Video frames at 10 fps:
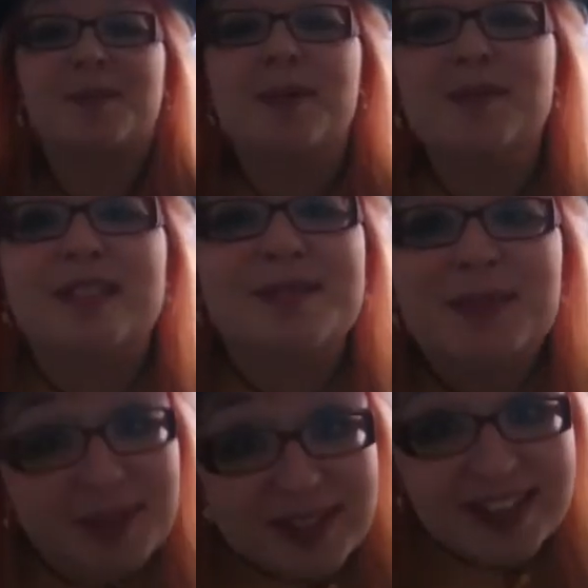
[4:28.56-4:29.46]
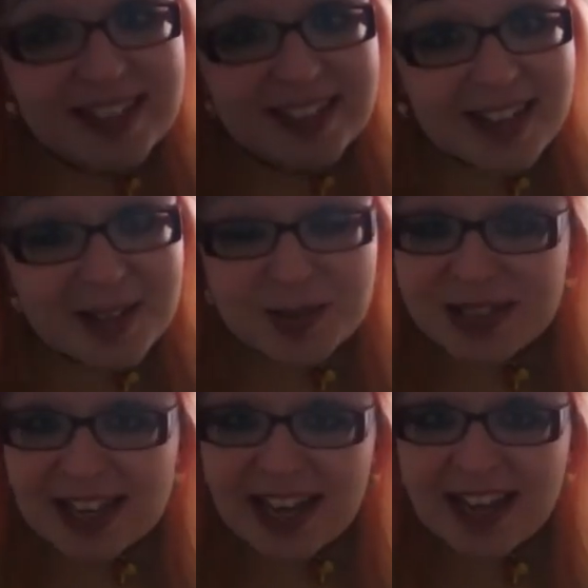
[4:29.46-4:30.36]
My most important thing that I
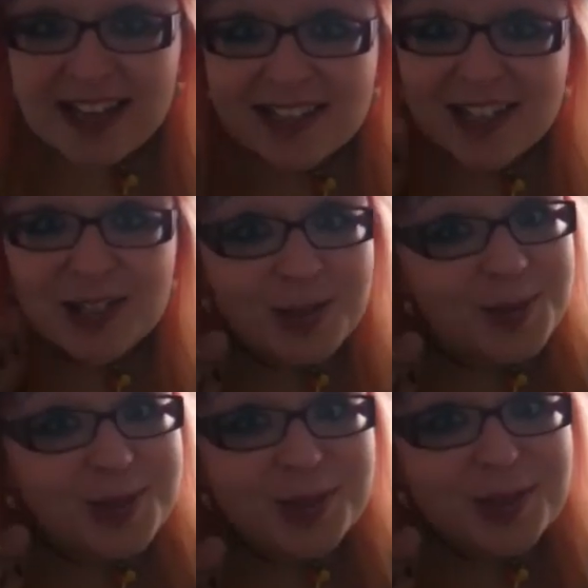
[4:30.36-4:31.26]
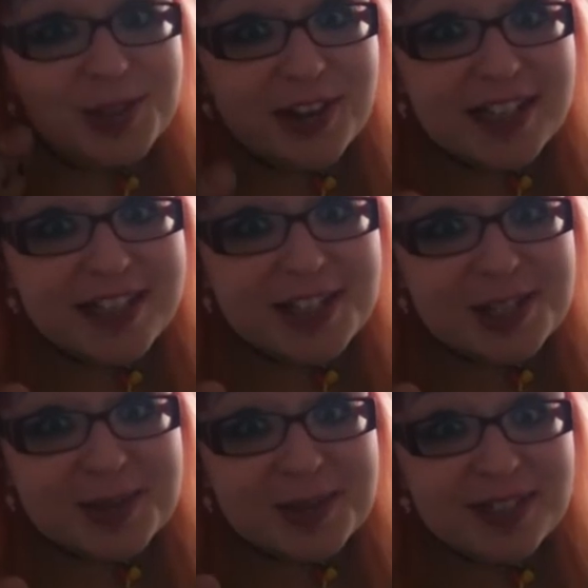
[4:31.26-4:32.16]
will say is that you choose your
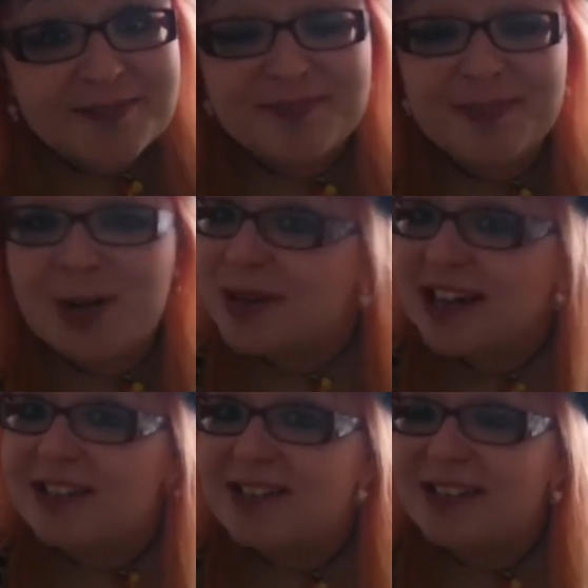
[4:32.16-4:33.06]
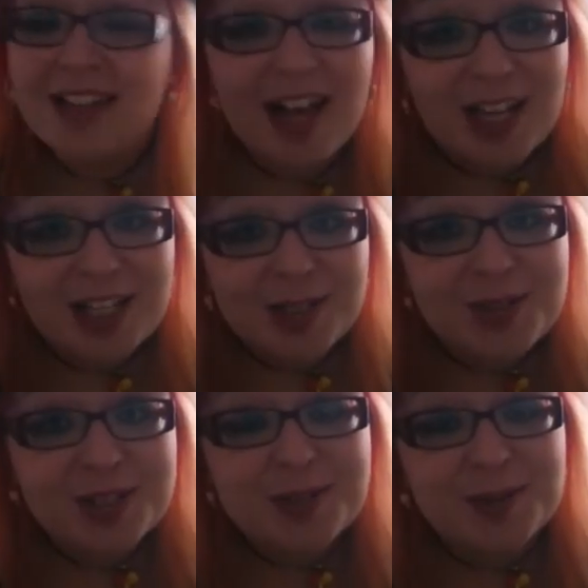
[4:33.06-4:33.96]
attitude, no one else.
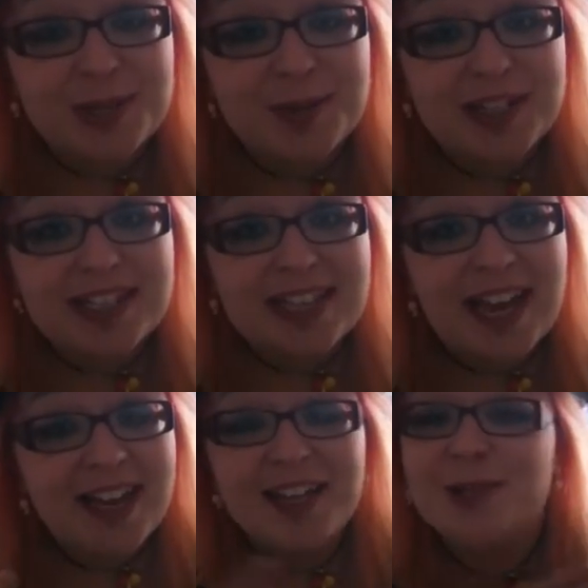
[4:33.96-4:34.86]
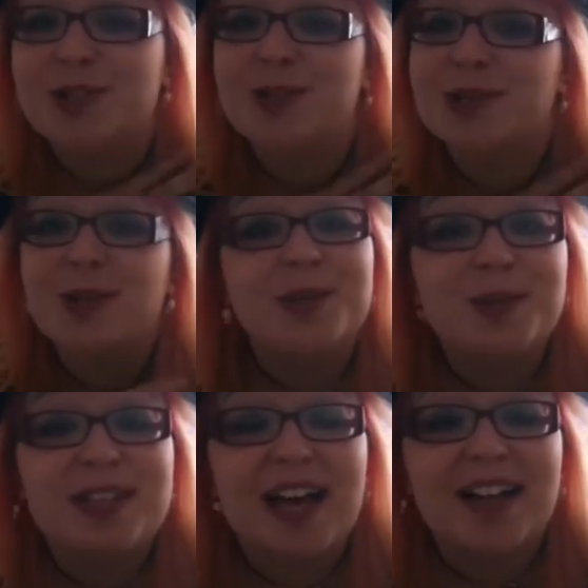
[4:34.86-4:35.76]
You choose what you want to say, you choose who
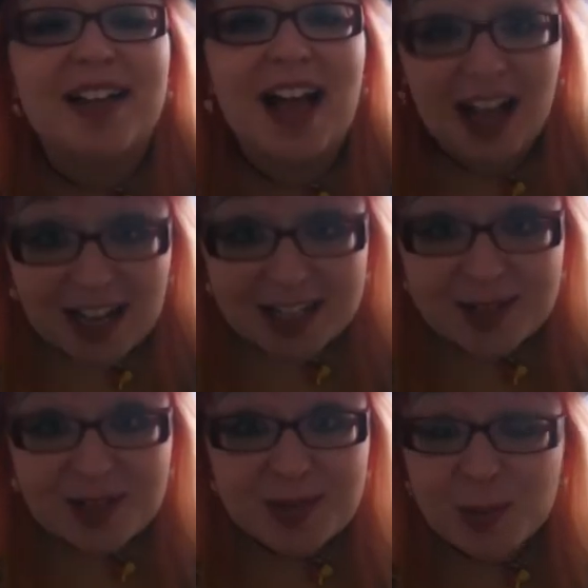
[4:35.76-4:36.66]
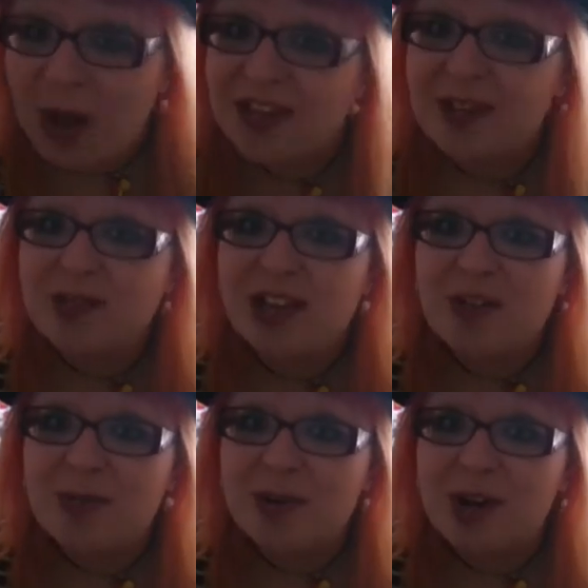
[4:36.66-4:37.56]
you tell, and you choose whether you
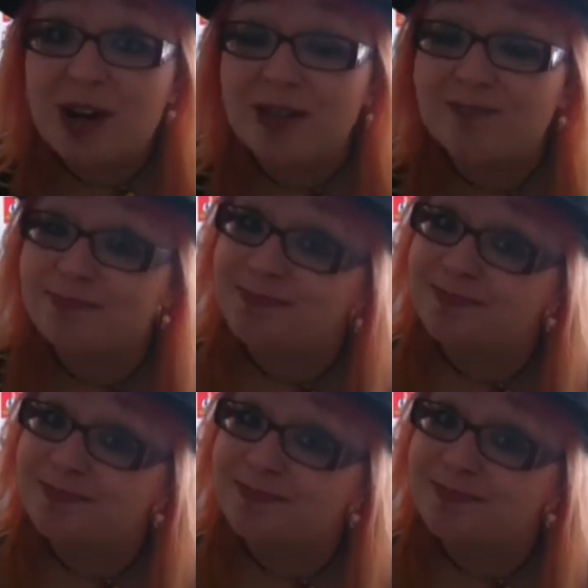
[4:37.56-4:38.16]
tell them or not.